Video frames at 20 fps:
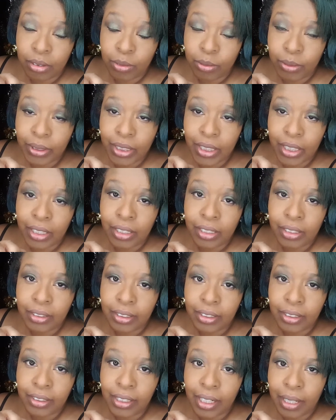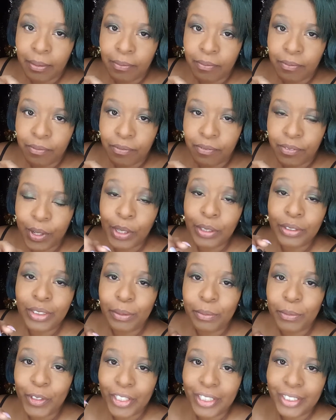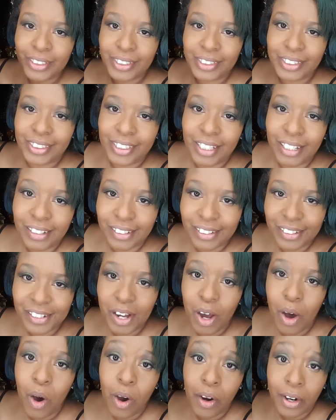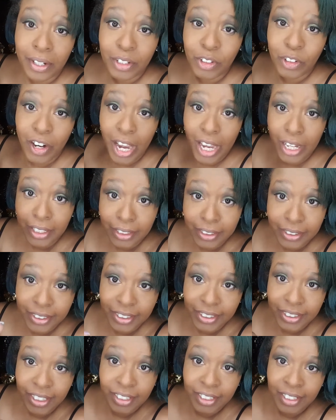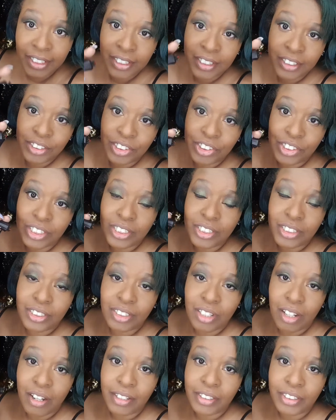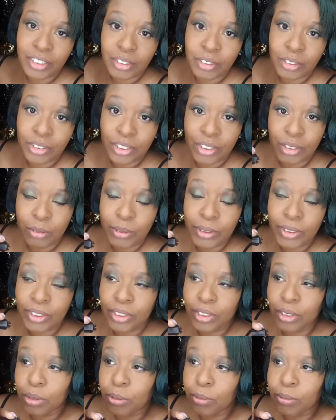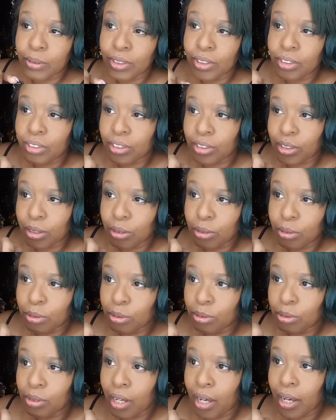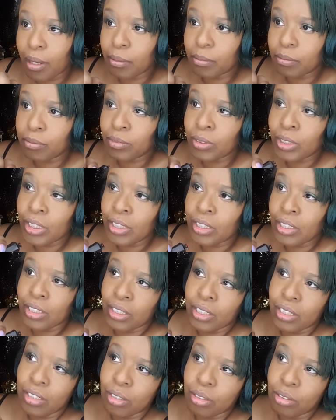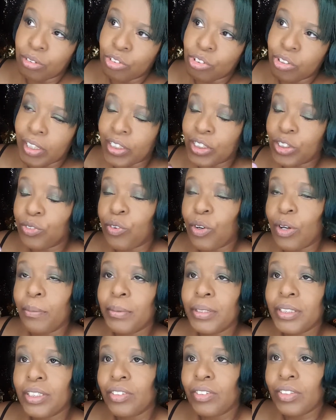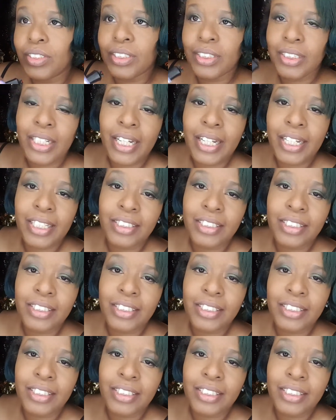what the hell is his name? Voldemort's Horcrux. She was doomed to transform into a snake